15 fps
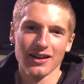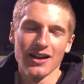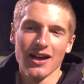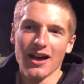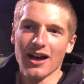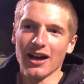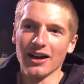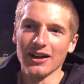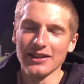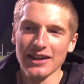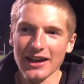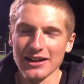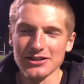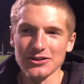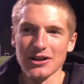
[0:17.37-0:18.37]

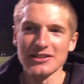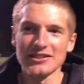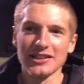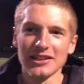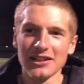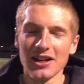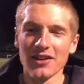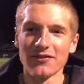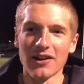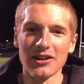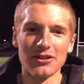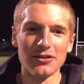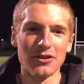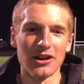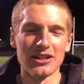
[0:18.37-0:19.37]
So as a leadoff,
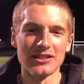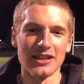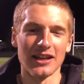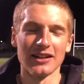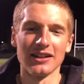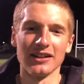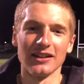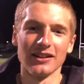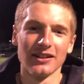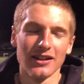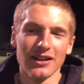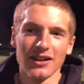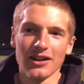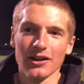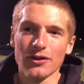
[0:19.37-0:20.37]
I knew I just had to
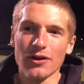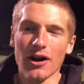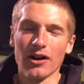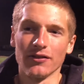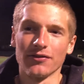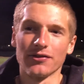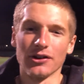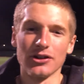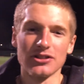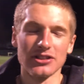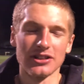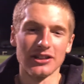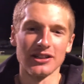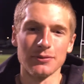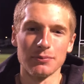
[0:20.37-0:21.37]
go out in
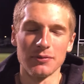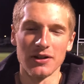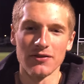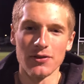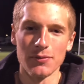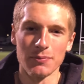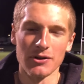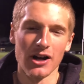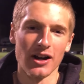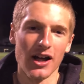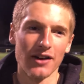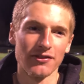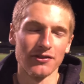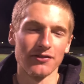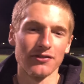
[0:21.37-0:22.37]
first and give the baton
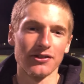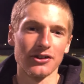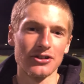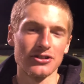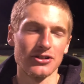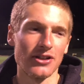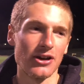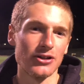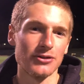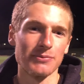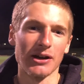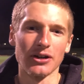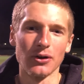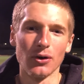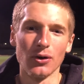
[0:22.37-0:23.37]
off in first. So that was
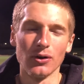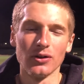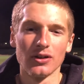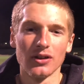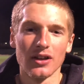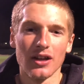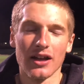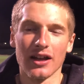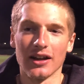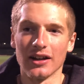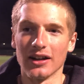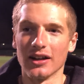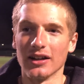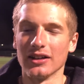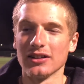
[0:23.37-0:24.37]
my goal, and
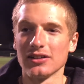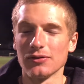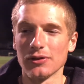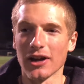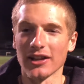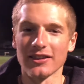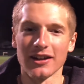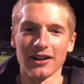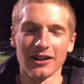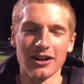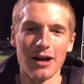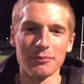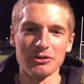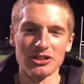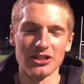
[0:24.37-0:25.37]
we got that
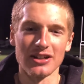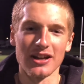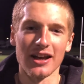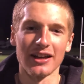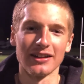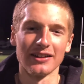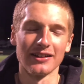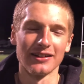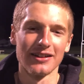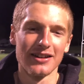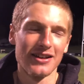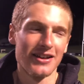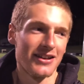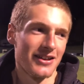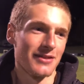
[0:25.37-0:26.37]
accomplished tonight.
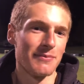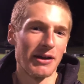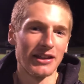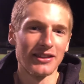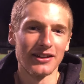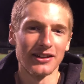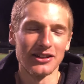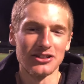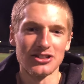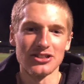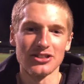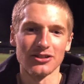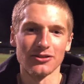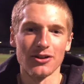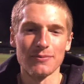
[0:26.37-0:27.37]
And the main thing is
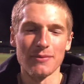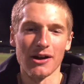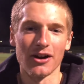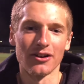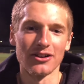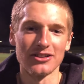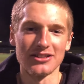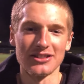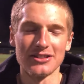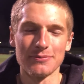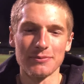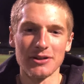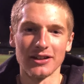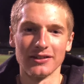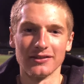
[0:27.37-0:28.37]
just to run my hardest
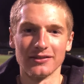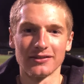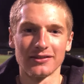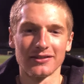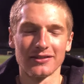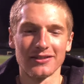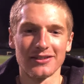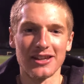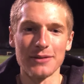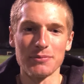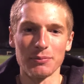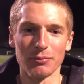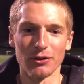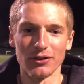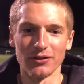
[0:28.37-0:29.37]
each meet and
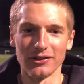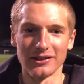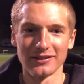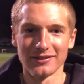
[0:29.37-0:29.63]
keep improving.